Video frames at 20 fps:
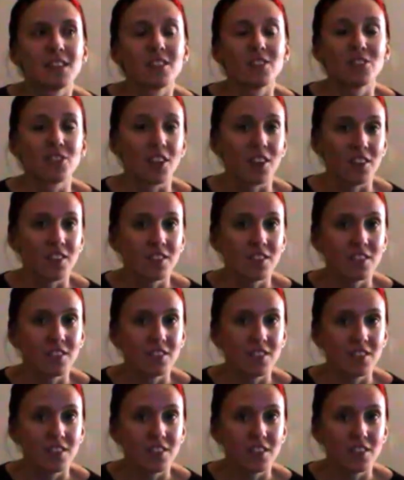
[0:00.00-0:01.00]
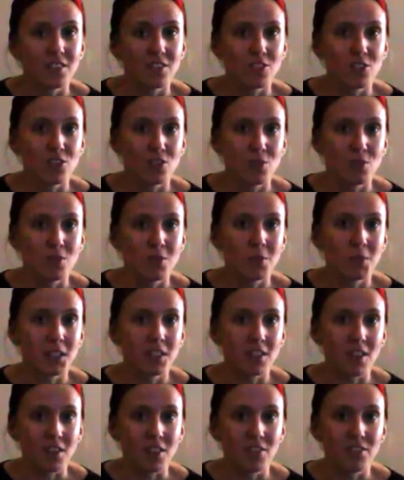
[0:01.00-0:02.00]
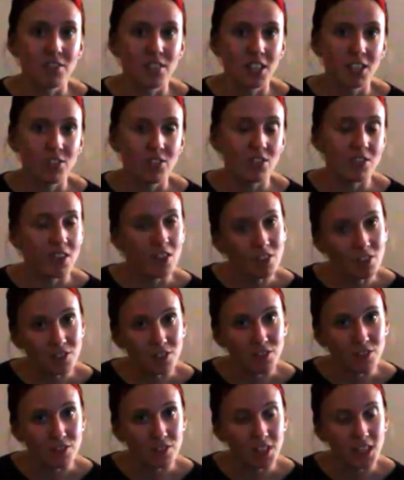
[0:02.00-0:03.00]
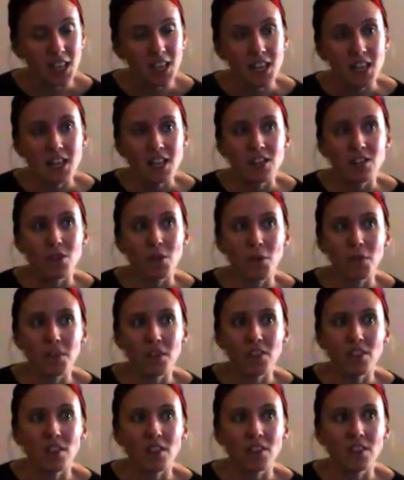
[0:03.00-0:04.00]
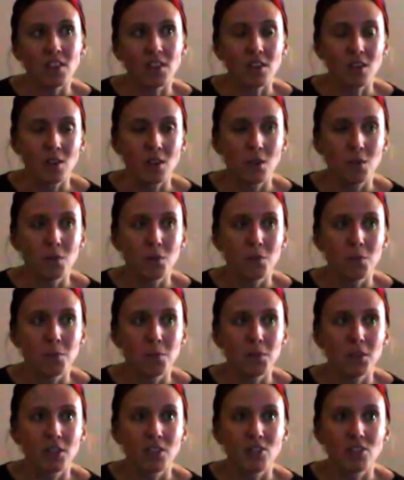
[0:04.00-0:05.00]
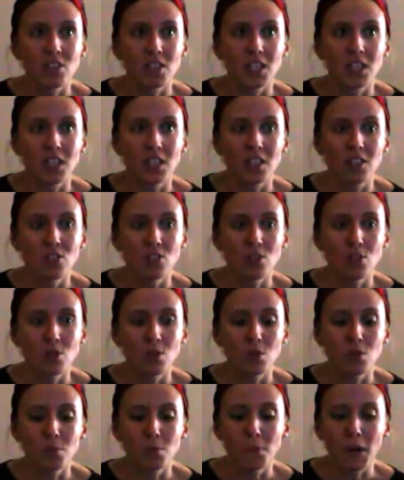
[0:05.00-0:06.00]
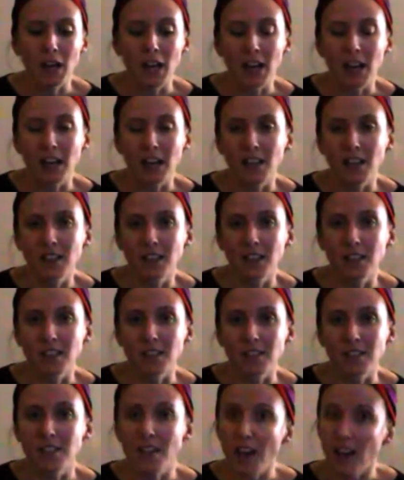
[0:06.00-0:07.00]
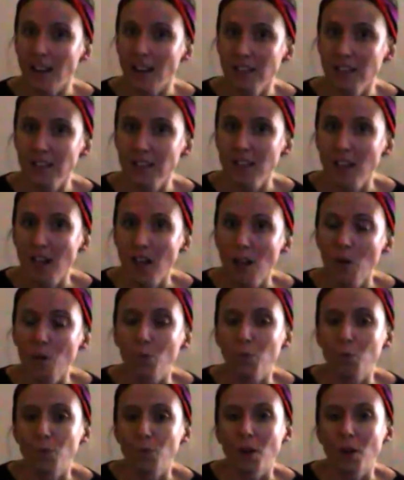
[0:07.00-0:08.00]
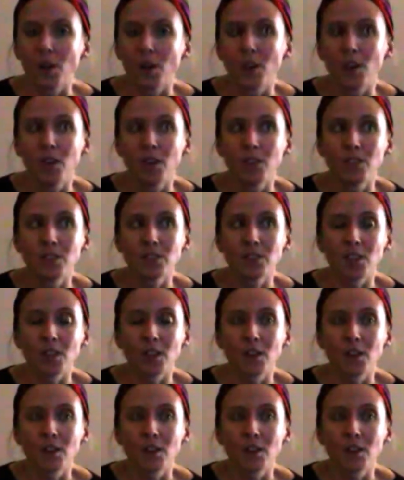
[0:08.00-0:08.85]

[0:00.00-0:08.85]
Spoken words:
shuttle to the McDonald Ranch is also free. The only thing that you would potentially need to buy is gas, and